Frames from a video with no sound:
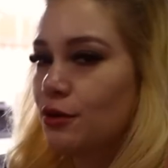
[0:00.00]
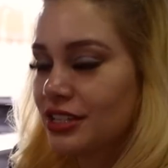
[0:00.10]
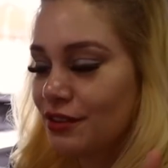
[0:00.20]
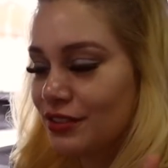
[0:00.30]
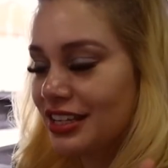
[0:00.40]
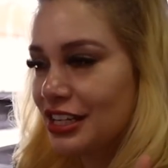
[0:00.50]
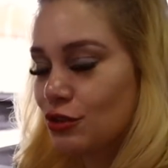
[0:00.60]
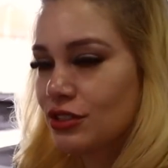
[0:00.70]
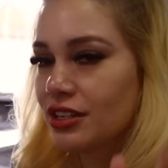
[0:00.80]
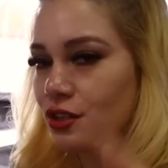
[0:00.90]
would definitely
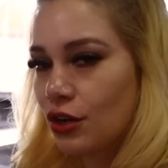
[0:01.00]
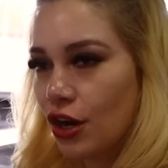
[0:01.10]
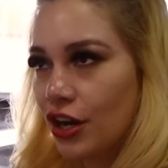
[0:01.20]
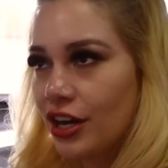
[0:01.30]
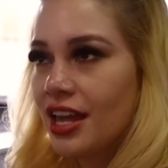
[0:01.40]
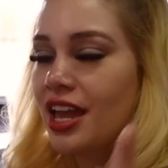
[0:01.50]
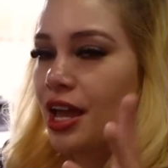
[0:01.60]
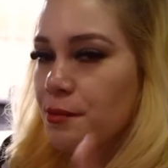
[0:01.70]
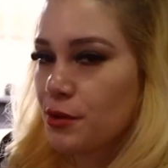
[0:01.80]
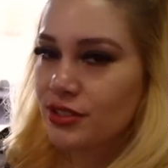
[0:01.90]
use it in a car
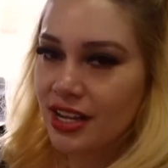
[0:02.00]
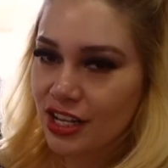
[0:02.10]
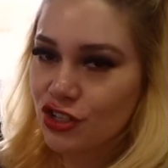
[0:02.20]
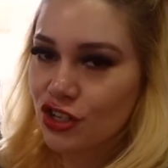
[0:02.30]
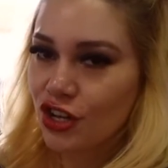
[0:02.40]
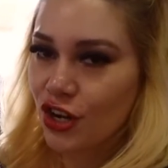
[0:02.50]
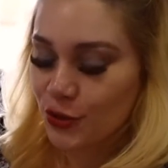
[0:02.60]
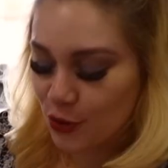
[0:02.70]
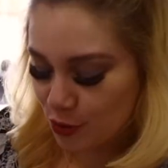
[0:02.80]
and most likely just on a